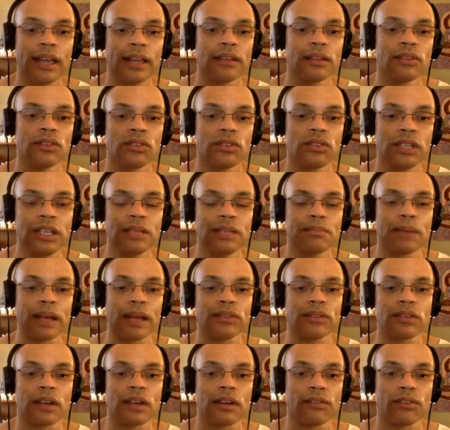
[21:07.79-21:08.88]
and seed
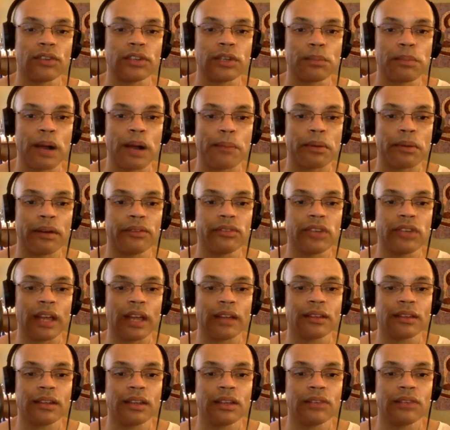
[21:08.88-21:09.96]
myself with the proper
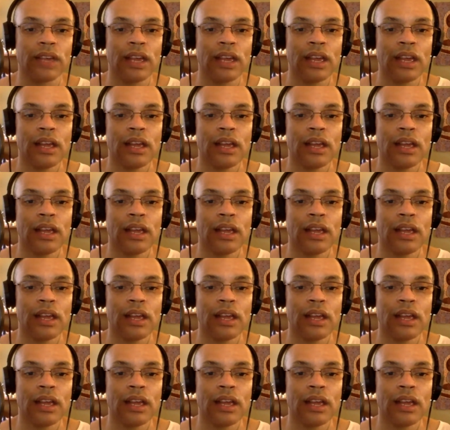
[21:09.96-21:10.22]
objective,